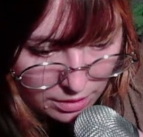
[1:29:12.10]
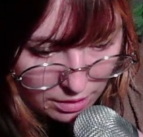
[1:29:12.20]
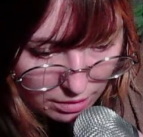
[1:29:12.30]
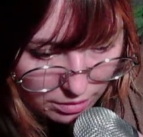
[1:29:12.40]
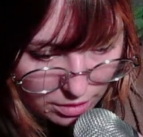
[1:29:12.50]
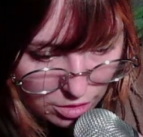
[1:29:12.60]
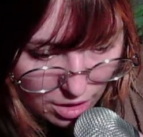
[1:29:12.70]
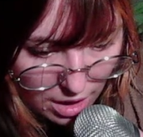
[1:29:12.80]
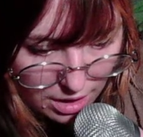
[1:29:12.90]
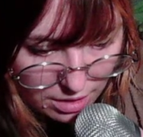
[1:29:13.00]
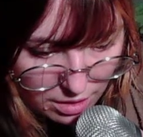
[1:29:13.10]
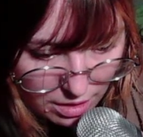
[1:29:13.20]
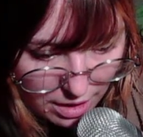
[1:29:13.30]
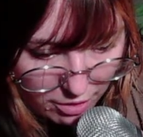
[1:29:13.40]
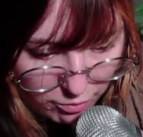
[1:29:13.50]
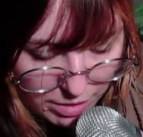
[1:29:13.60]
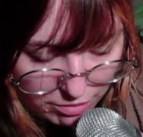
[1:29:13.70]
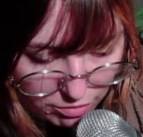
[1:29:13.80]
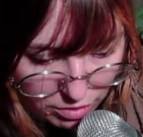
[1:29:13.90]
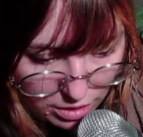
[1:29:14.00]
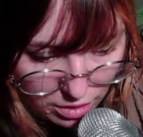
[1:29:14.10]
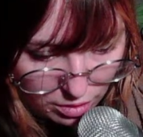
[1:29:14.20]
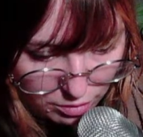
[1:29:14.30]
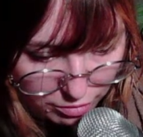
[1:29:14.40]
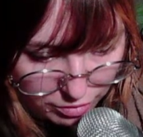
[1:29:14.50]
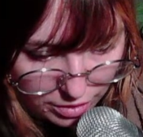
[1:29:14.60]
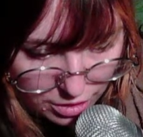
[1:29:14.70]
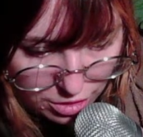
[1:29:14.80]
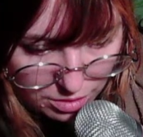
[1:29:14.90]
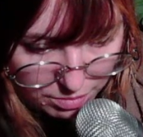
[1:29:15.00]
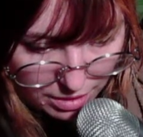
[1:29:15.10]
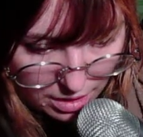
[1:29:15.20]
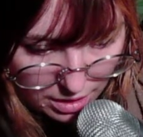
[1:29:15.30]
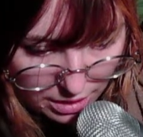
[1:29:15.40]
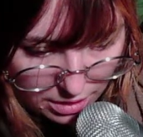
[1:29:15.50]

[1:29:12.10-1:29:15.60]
I'm gonna try to have my video finished by